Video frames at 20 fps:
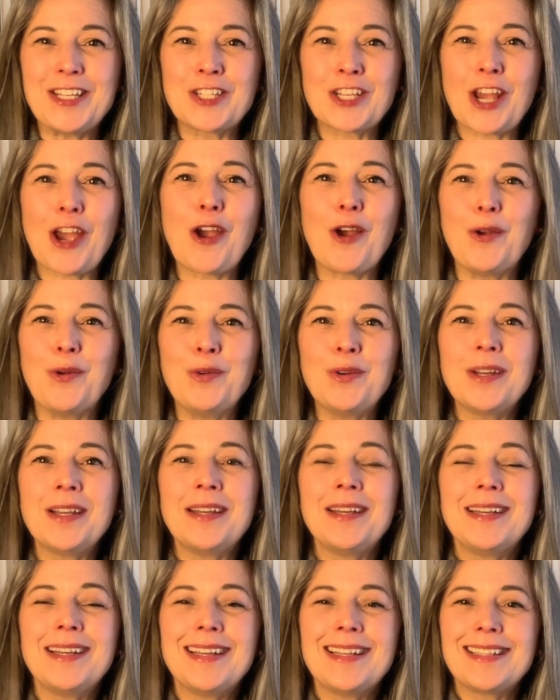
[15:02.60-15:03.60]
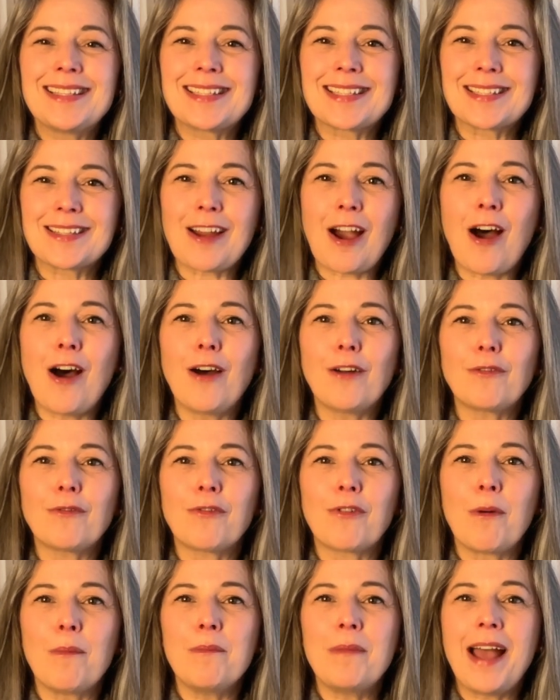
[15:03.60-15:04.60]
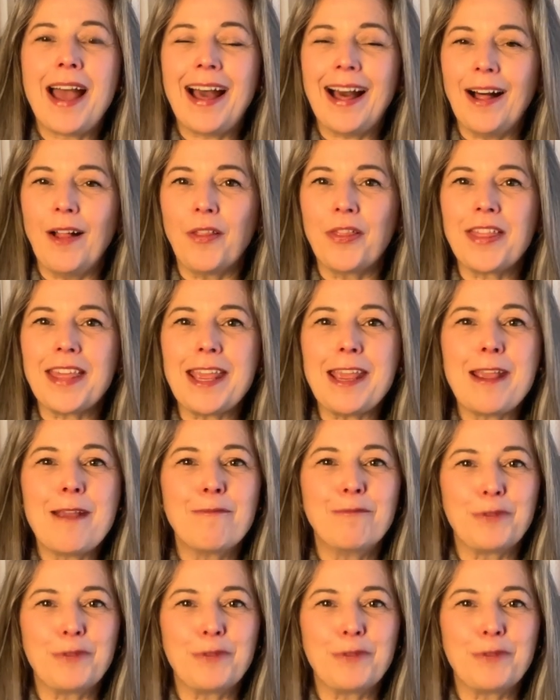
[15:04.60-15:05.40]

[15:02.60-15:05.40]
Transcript: tone start from healthy